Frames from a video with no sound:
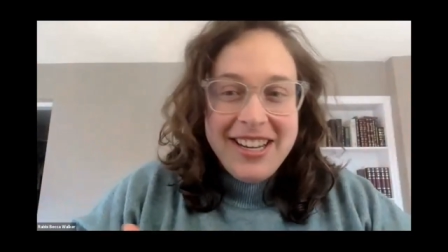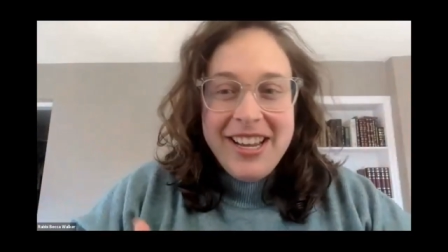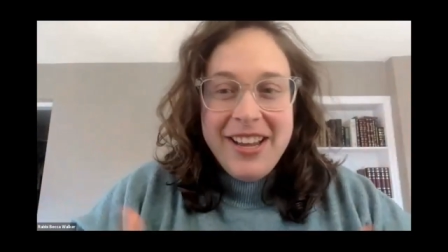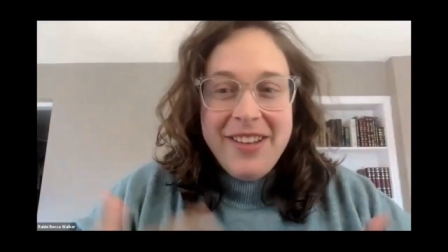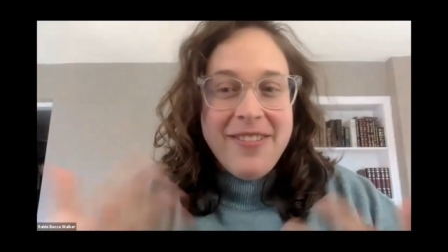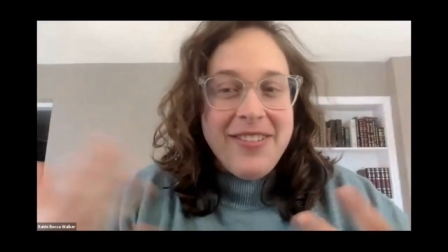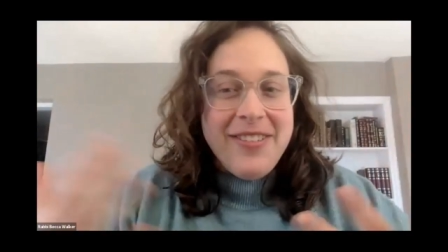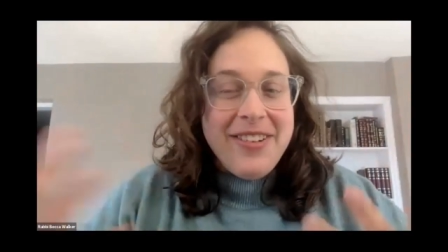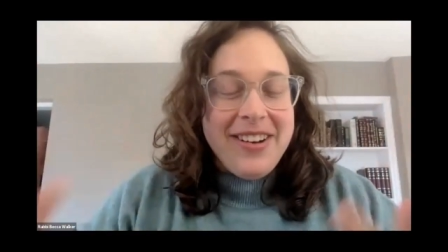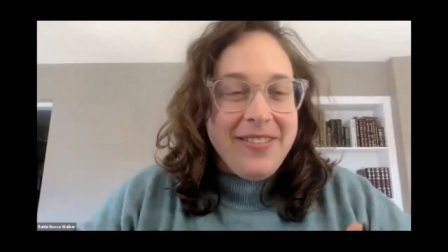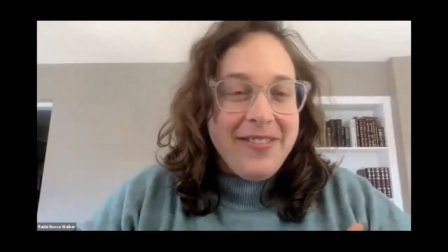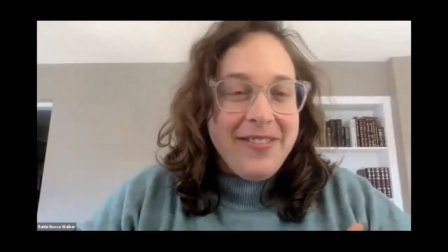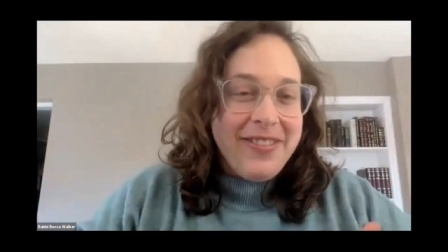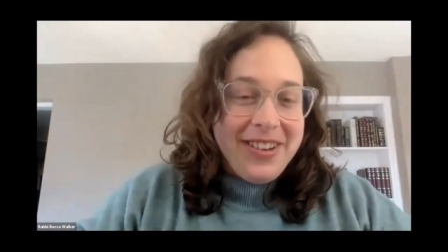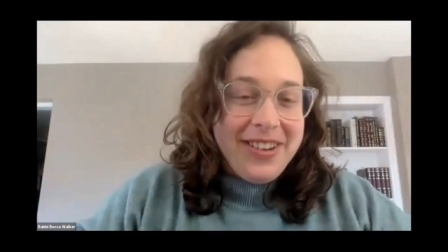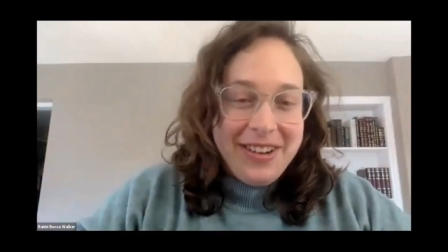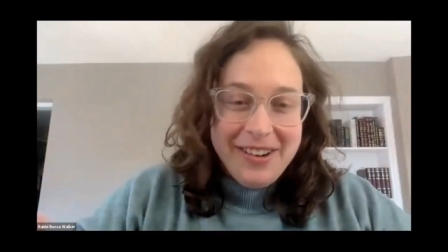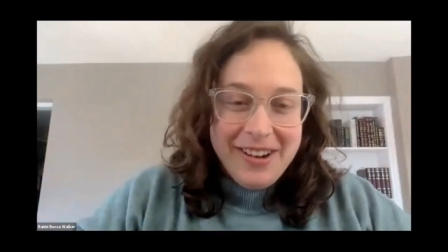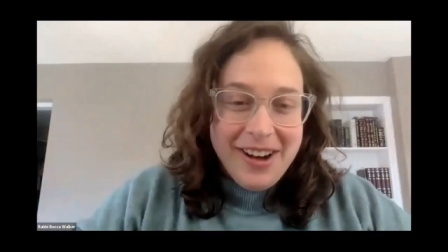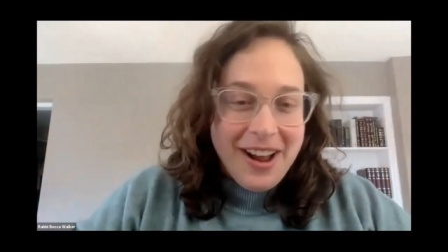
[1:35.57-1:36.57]
even if
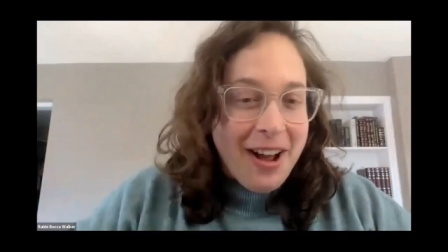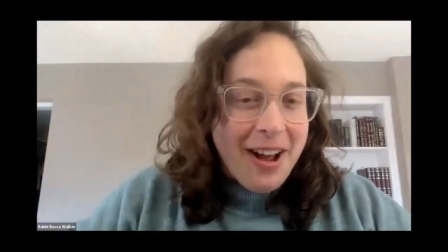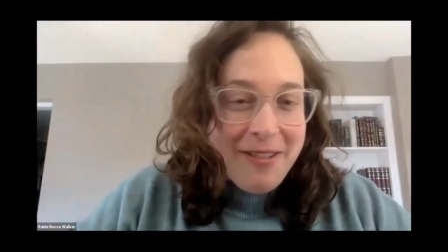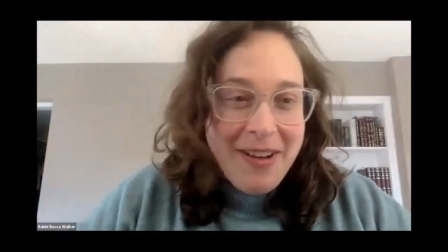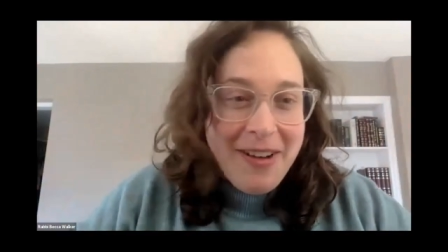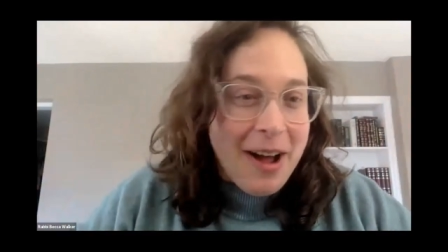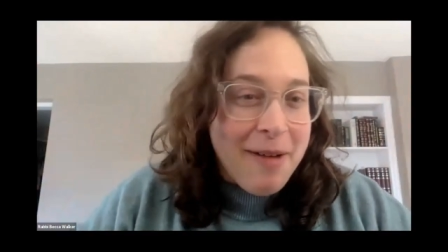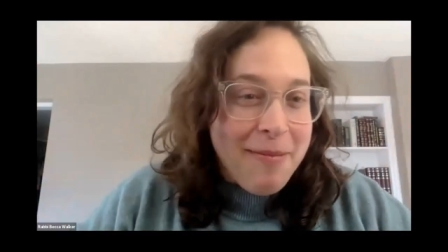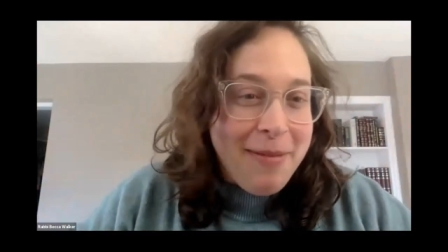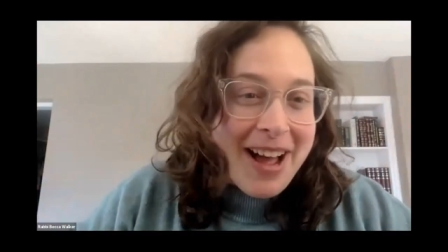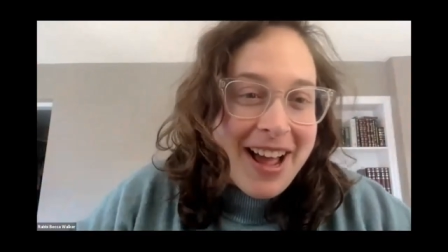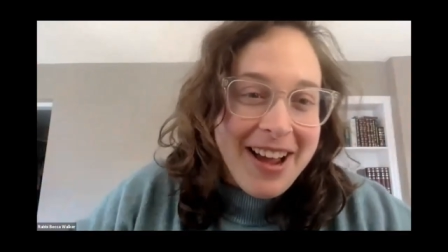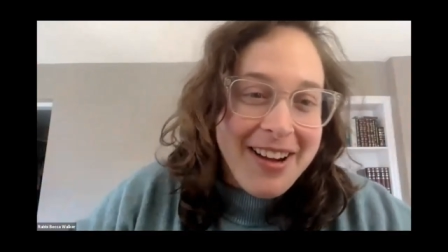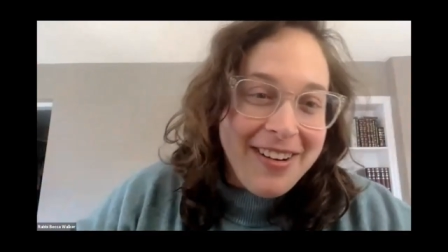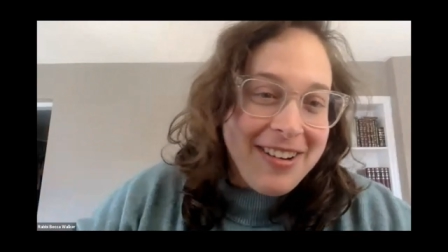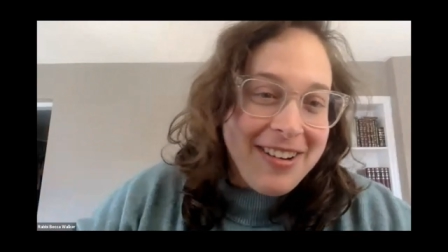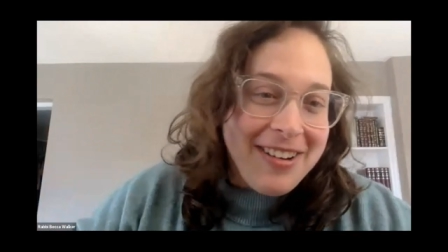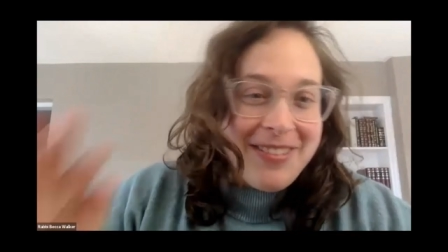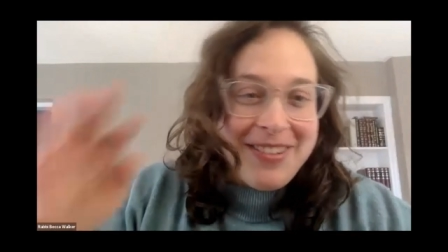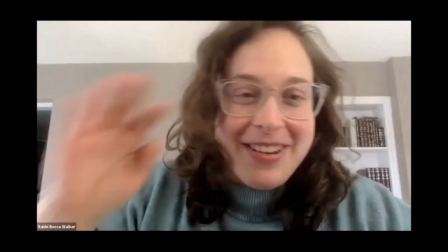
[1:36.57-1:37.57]
you're not a rabbi,
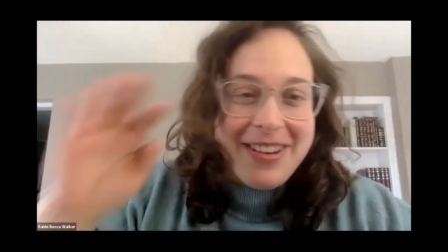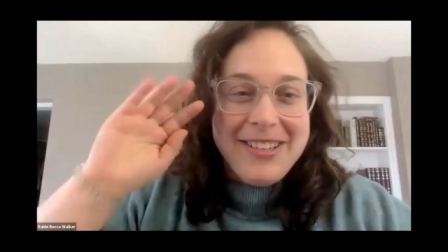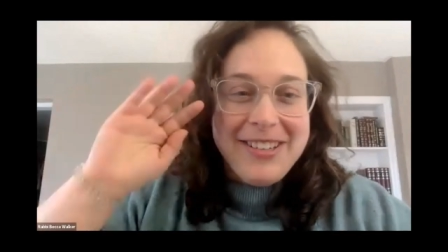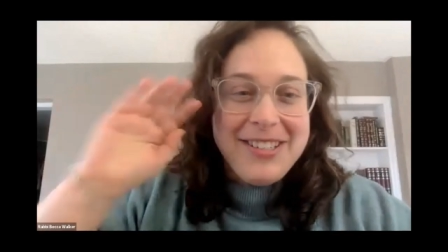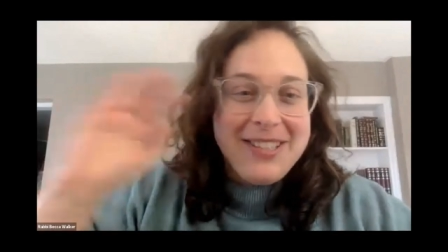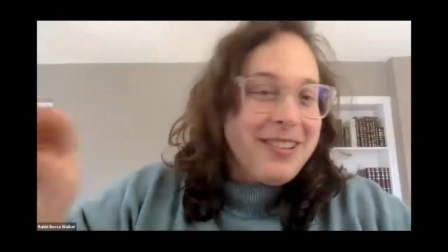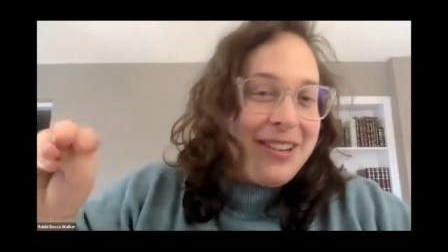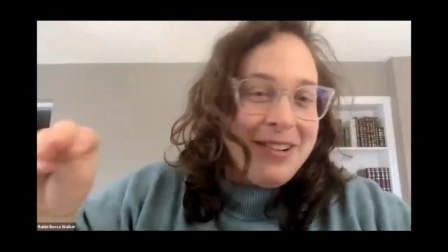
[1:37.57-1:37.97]
or you don't,